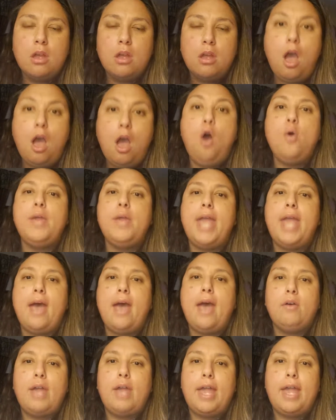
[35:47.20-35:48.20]
Oh
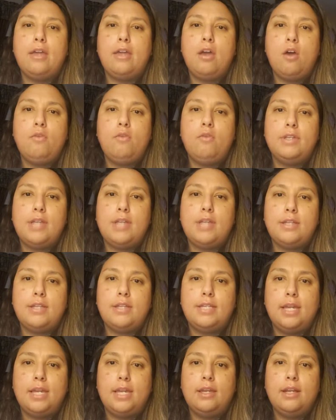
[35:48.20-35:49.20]
yeah. Okay.
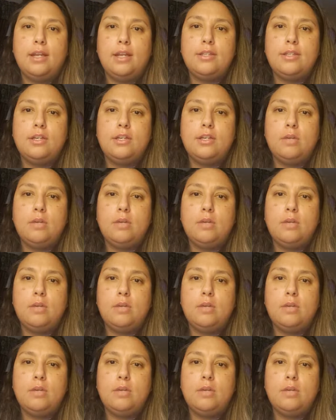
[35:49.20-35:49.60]
COVID-19. Can I tell you